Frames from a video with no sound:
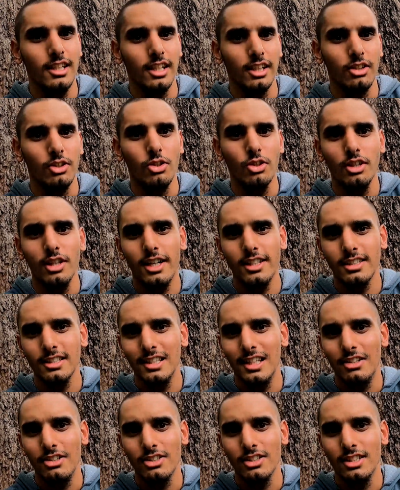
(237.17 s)
like
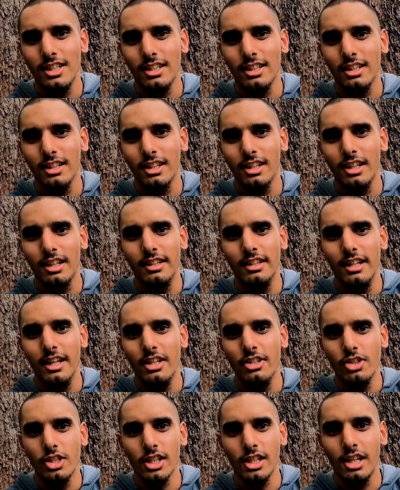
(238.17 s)
Newcastle I was thinking, and
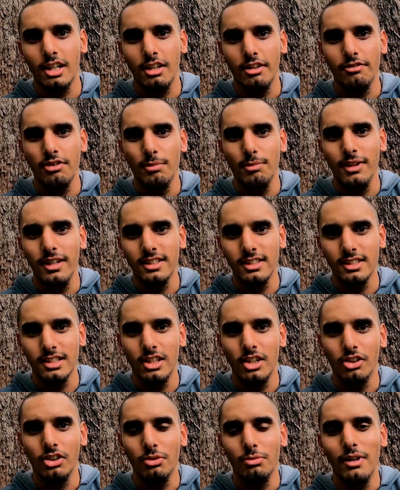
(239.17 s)
then check out a few places
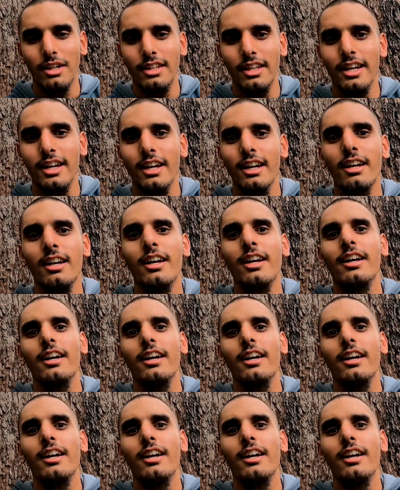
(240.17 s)
along the way there.